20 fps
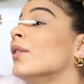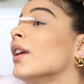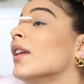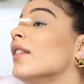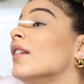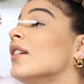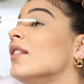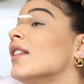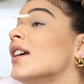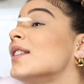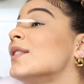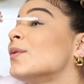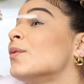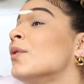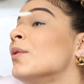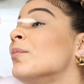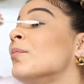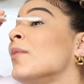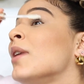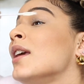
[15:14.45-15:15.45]
And I think that's
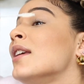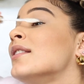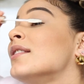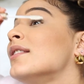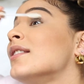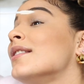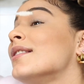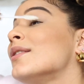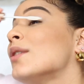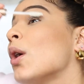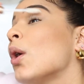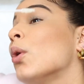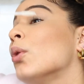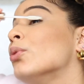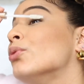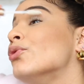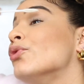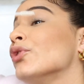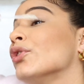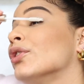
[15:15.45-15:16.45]
what makes this
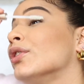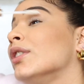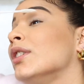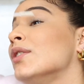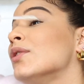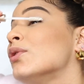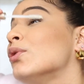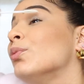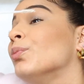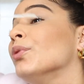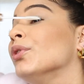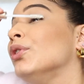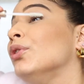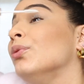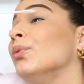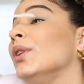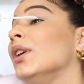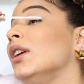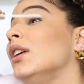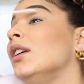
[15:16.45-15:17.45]
whole journey super
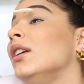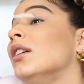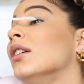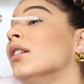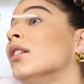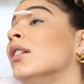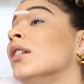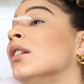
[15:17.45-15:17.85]
unique,